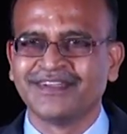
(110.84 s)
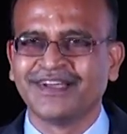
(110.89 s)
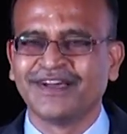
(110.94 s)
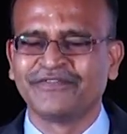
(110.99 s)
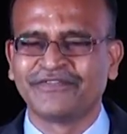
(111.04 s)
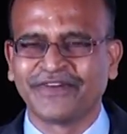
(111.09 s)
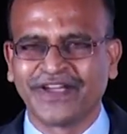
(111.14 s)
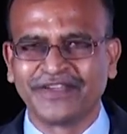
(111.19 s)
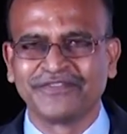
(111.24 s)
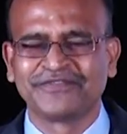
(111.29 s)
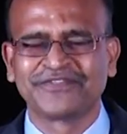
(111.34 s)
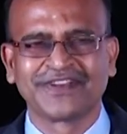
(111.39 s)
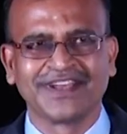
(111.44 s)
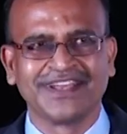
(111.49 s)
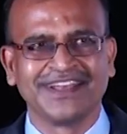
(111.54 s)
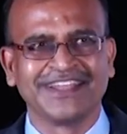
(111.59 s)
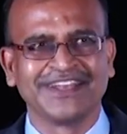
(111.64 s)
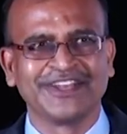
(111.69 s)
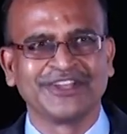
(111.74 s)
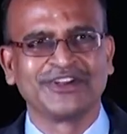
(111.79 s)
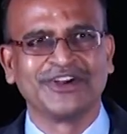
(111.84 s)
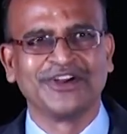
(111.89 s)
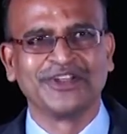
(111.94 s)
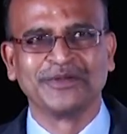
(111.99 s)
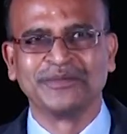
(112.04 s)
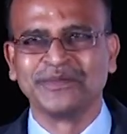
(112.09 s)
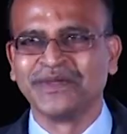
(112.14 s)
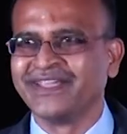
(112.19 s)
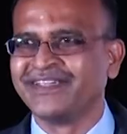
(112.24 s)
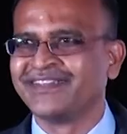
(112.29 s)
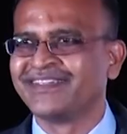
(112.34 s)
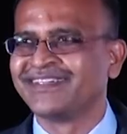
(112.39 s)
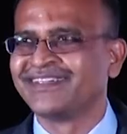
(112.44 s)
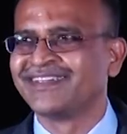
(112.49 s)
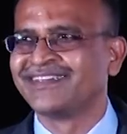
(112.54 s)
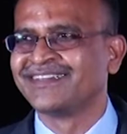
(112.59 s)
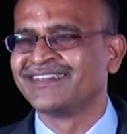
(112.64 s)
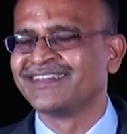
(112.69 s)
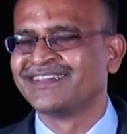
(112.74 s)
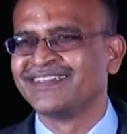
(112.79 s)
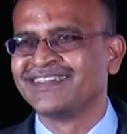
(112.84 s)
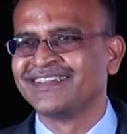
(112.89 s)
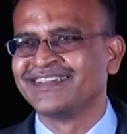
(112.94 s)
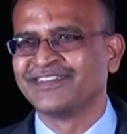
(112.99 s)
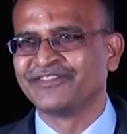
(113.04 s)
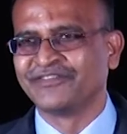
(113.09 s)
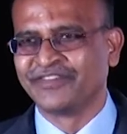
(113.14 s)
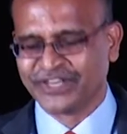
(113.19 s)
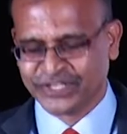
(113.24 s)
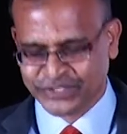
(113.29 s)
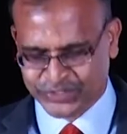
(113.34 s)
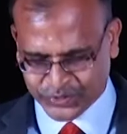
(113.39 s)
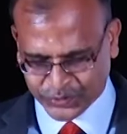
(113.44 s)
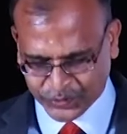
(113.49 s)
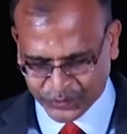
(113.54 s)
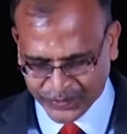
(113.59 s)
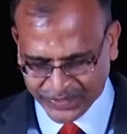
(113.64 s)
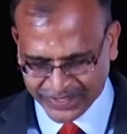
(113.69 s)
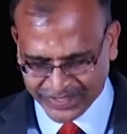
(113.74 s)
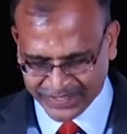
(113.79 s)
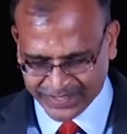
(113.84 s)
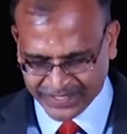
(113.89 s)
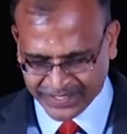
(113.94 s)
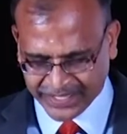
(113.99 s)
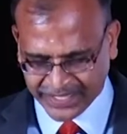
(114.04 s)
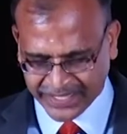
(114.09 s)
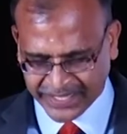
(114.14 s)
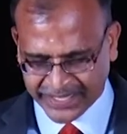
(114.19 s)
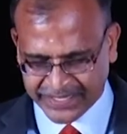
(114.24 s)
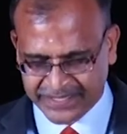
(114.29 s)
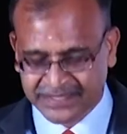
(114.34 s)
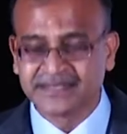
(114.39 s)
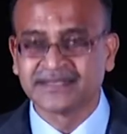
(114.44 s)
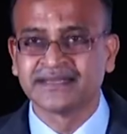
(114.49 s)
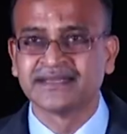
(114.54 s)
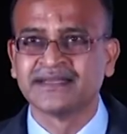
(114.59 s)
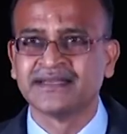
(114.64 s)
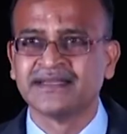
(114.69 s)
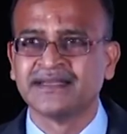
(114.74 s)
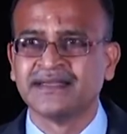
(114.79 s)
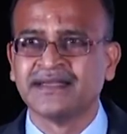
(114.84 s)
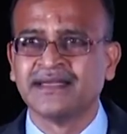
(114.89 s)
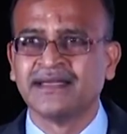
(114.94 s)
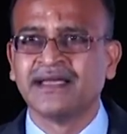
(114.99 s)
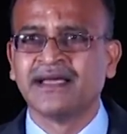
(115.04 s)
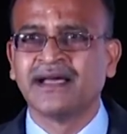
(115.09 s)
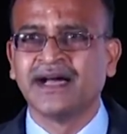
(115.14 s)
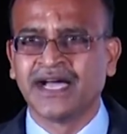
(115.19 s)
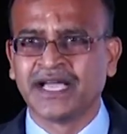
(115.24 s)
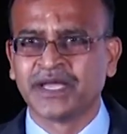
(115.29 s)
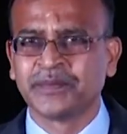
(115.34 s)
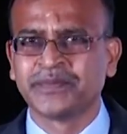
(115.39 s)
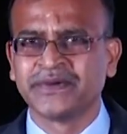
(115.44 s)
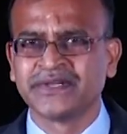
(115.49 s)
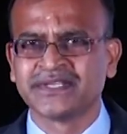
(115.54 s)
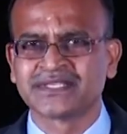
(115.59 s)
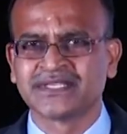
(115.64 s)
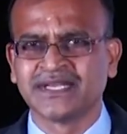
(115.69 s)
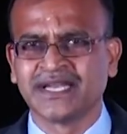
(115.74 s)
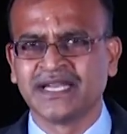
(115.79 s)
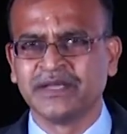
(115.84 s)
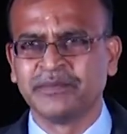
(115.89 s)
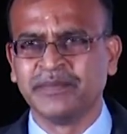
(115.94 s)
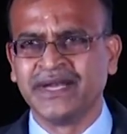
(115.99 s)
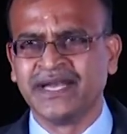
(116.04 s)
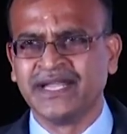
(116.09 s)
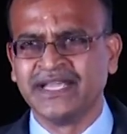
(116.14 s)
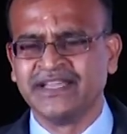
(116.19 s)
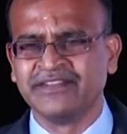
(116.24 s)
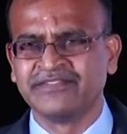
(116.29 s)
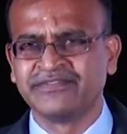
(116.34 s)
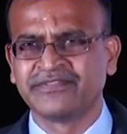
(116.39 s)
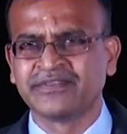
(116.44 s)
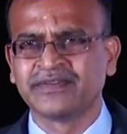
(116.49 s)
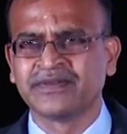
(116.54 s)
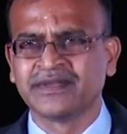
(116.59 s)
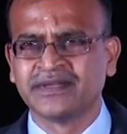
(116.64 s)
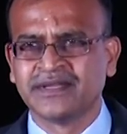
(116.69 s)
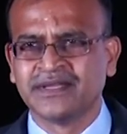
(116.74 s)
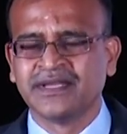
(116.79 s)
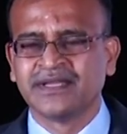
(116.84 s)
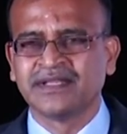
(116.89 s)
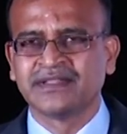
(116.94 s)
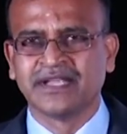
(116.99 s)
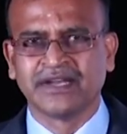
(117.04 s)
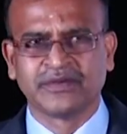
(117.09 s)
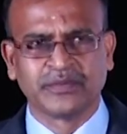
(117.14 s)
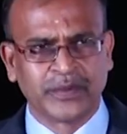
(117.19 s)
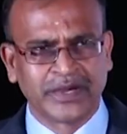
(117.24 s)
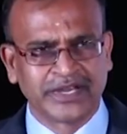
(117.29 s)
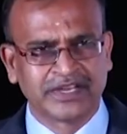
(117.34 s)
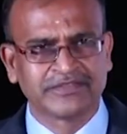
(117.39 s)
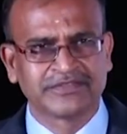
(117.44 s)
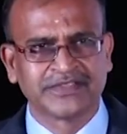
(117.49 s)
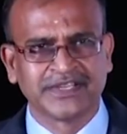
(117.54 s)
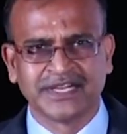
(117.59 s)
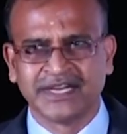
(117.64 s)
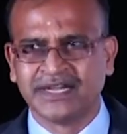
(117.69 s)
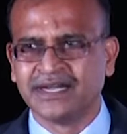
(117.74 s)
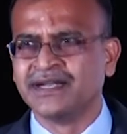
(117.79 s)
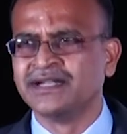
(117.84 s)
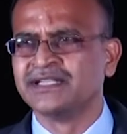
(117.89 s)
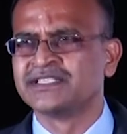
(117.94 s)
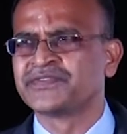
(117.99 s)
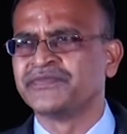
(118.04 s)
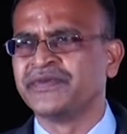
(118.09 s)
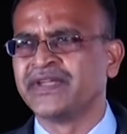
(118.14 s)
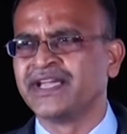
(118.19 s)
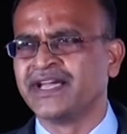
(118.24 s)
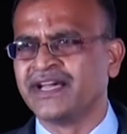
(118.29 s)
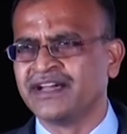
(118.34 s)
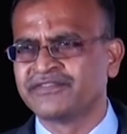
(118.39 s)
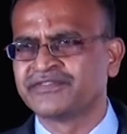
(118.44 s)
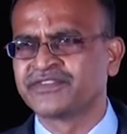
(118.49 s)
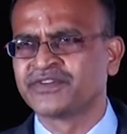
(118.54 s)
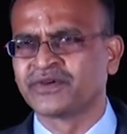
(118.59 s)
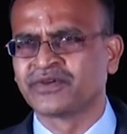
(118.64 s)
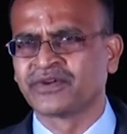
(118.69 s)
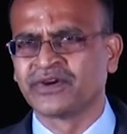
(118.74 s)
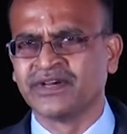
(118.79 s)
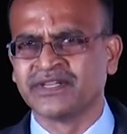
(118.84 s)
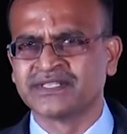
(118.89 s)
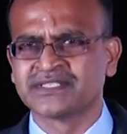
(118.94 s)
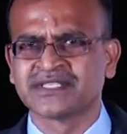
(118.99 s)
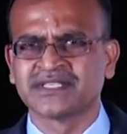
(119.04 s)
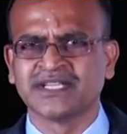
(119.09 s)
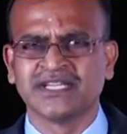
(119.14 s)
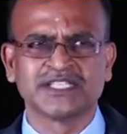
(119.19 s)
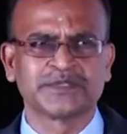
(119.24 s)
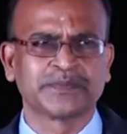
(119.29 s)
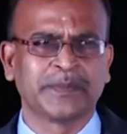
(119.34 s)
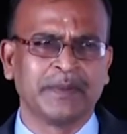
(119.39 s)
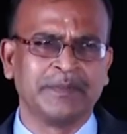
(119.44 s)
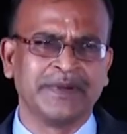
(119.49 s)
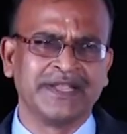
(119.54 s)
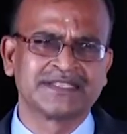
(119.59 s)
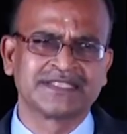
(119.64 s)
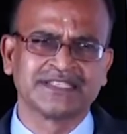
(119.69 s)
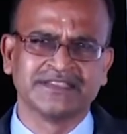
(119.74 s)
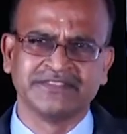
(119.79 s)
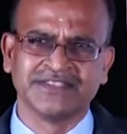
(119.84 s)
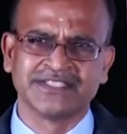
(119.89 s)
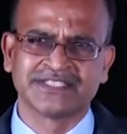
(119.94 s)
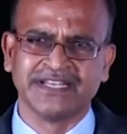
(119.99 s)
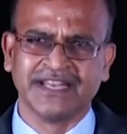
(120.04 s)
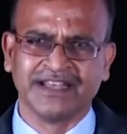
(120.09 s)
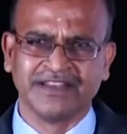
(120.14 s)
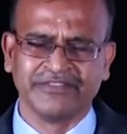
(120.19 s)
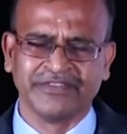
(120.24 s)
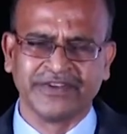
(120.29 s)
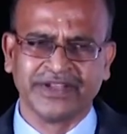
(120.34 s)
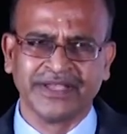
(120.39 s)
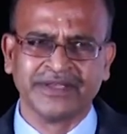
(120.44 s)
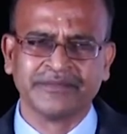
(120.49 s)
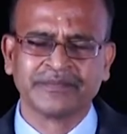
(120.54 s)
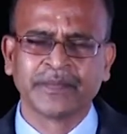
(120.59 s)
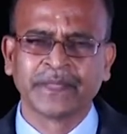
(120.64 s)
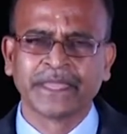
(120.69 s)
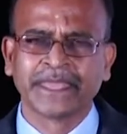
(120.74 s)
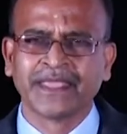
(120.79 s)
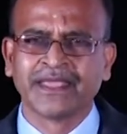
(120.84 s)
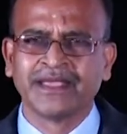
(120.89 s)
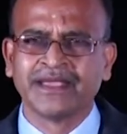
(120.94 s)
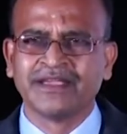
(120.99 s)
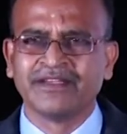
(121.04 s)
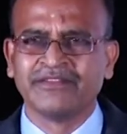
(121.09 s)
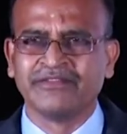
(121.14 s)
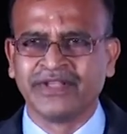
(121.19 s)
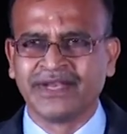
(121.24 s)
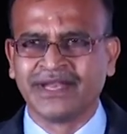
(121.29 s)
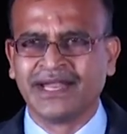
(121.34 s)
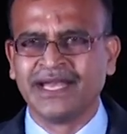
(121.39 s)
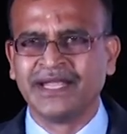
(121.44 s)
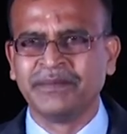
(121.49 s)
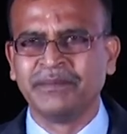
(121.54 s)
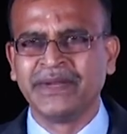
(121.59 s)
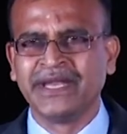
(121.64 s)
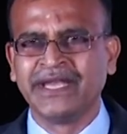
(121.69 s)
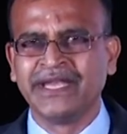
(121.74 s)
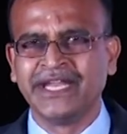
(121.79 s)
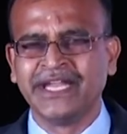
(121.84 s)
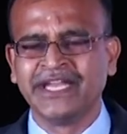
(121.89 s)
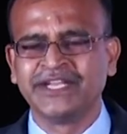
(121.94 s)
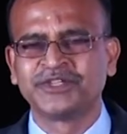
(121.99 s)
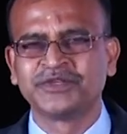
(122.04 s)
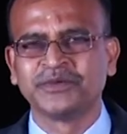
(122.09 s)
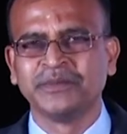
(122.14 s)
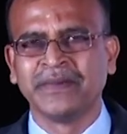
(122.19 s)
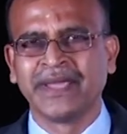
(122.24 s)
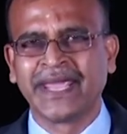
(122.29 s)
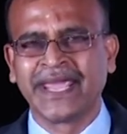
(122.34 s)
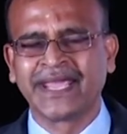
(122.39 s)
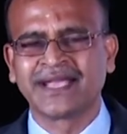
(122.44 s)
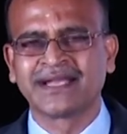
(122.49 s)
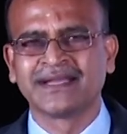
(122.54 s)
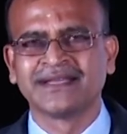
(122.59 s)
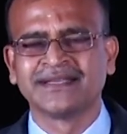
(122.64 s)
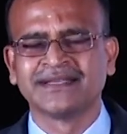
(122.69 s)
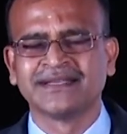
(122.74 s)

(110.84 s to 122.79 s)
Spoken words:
5 trillion economy very soon. And I personally believe that one of the hurdles we have to cross is public service delivery. We really need to make